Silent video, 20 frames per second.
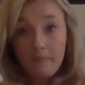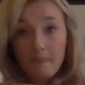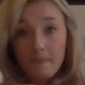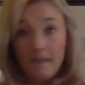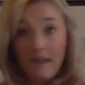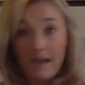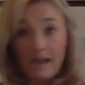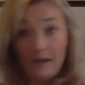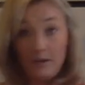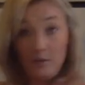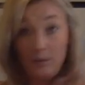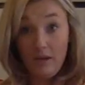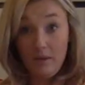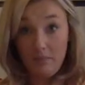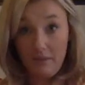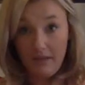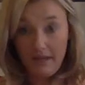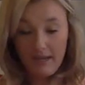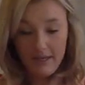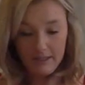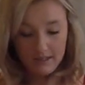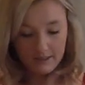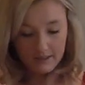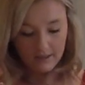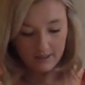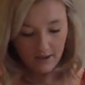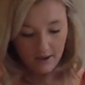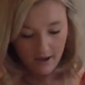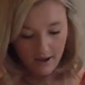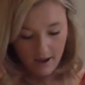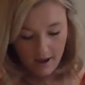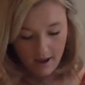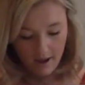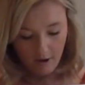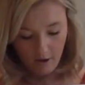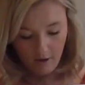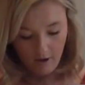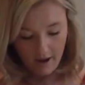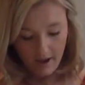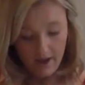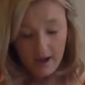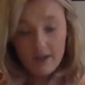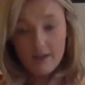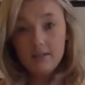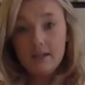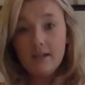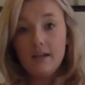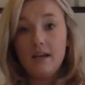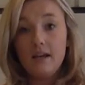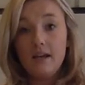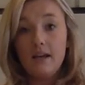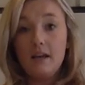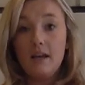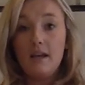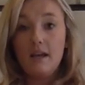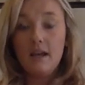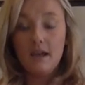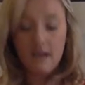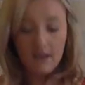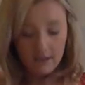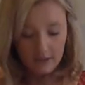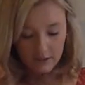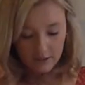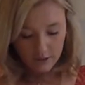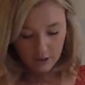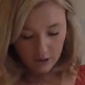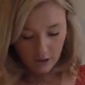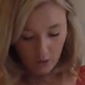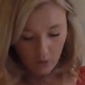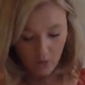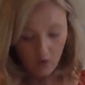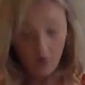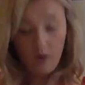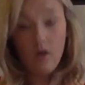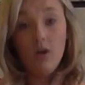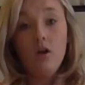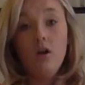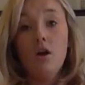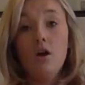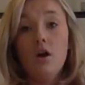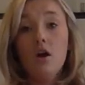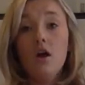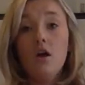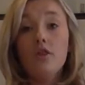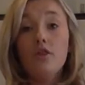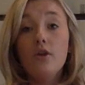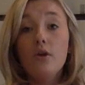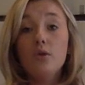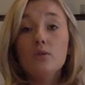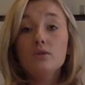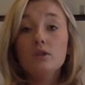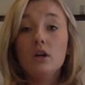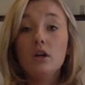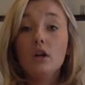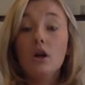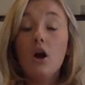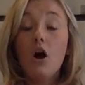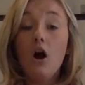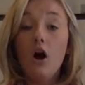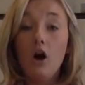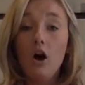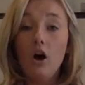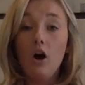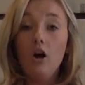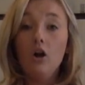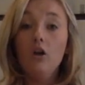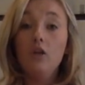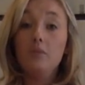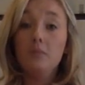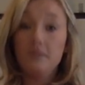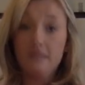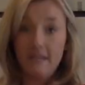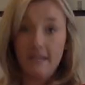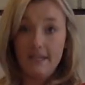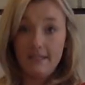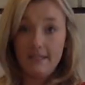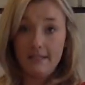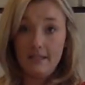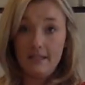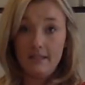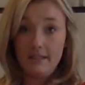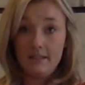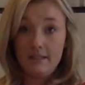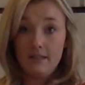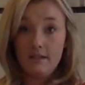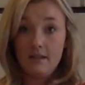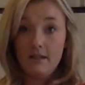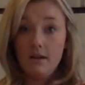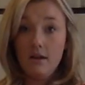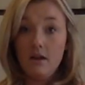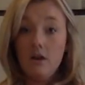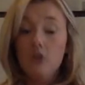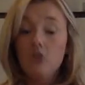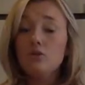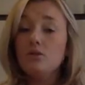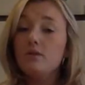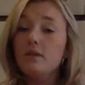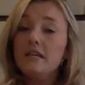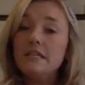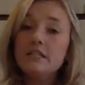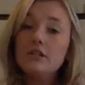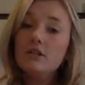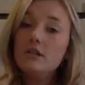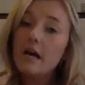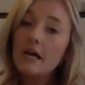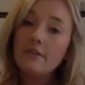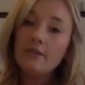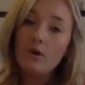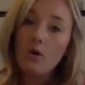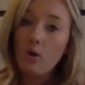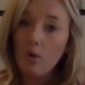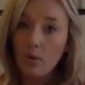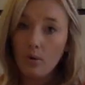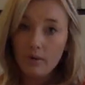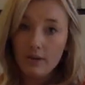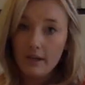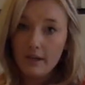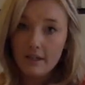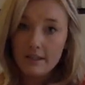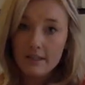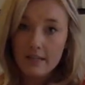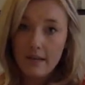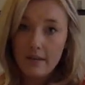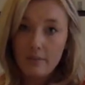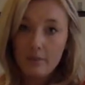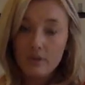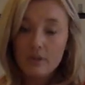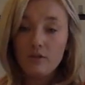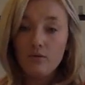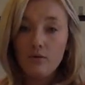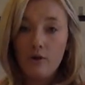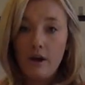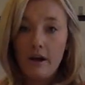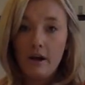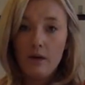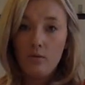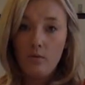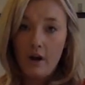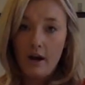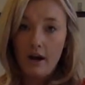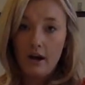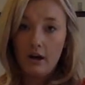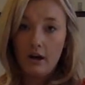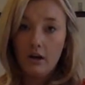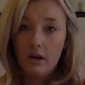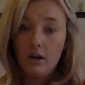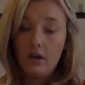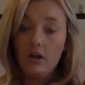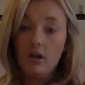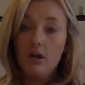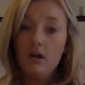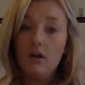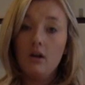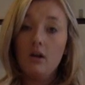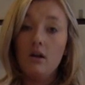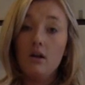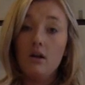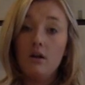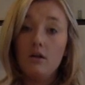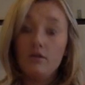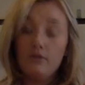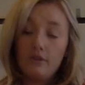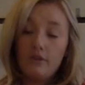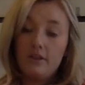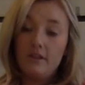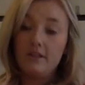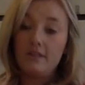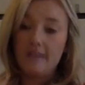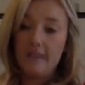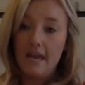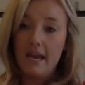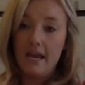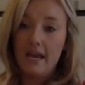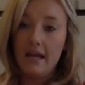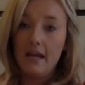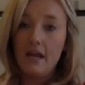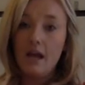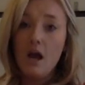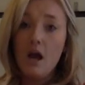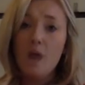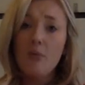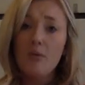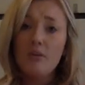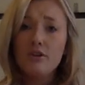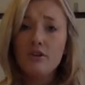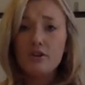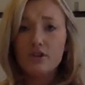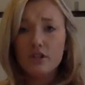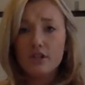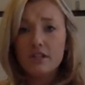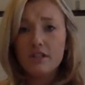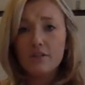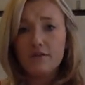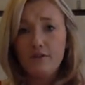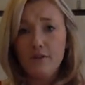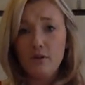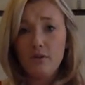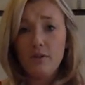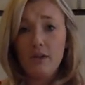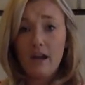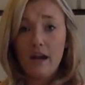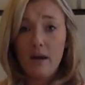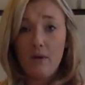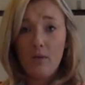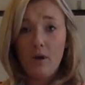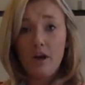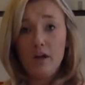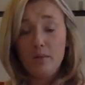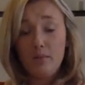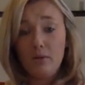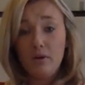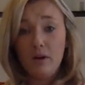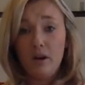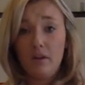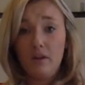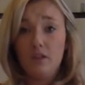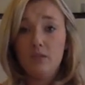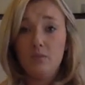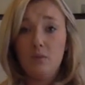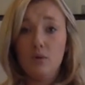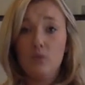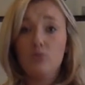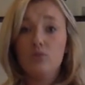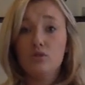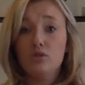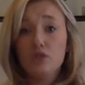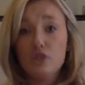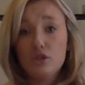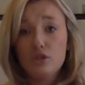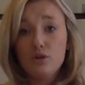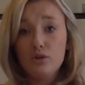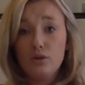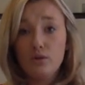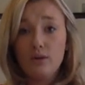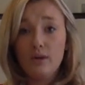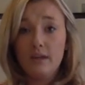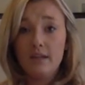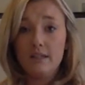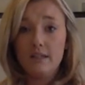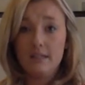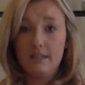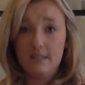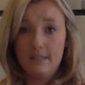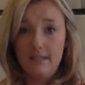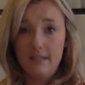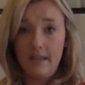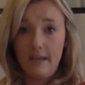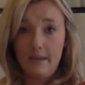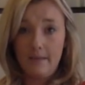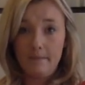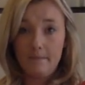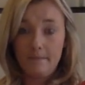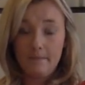That could be a place. And in school. Those are all places. So these are not the only examples of when and where for the setting, but there are just a few that I wanted to put on this poster just so you guys could see.